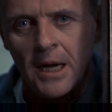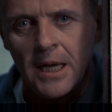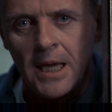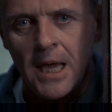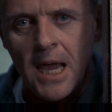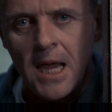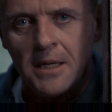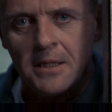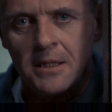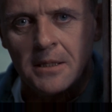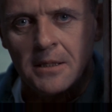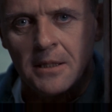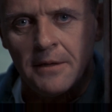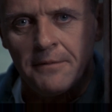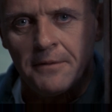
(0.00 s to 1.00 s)
I ate
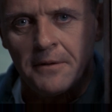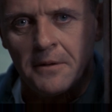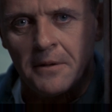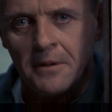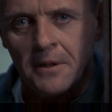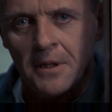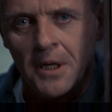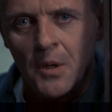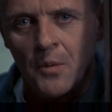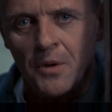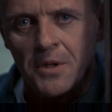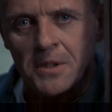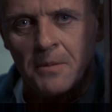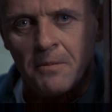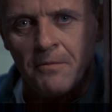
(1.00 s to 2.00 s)
his liver
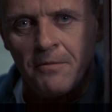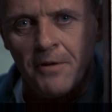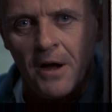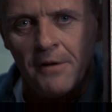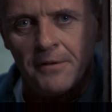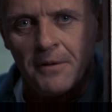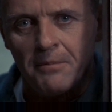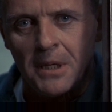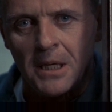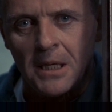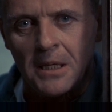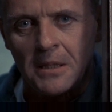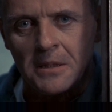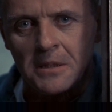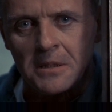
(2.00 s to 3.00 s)
with some fava
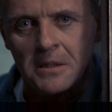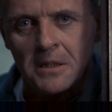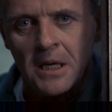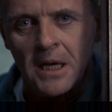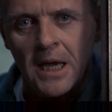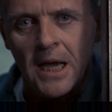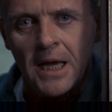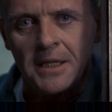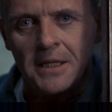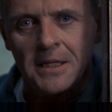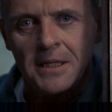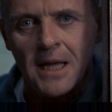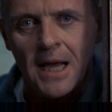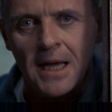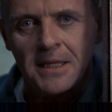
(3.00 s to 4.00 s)
beans and
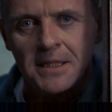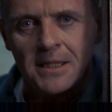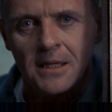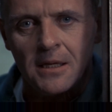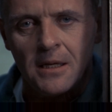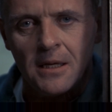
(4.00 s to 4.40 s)
a nice